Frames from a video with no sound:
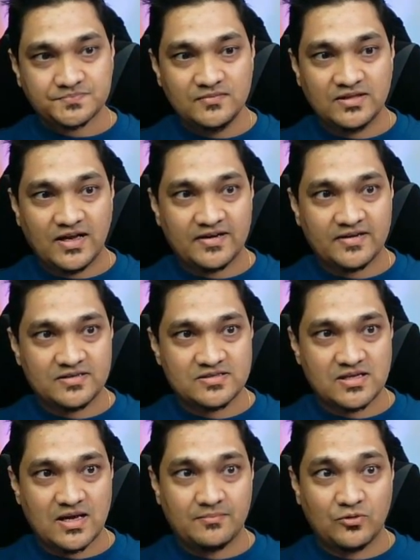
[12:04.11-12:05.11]
That is,
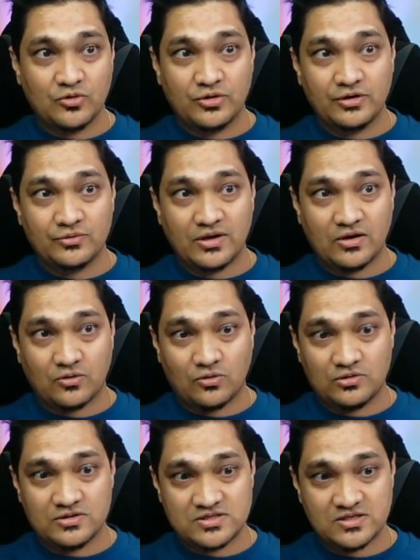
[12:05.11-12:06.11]
I'm going to now
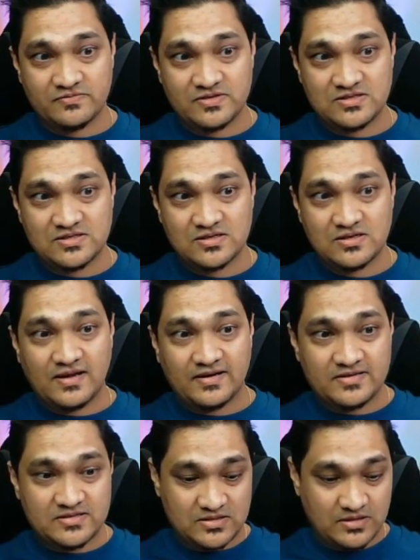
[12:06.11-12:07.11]
call the service, that
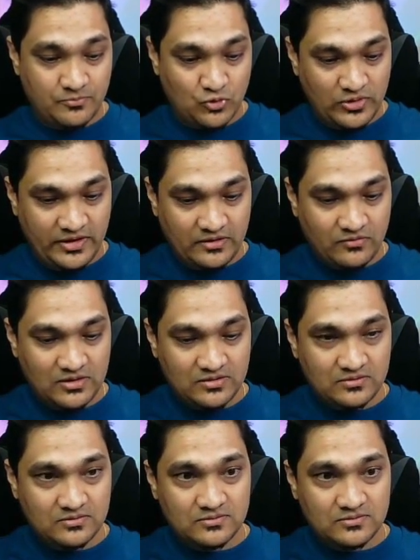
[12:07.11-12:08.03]
is the boolean one.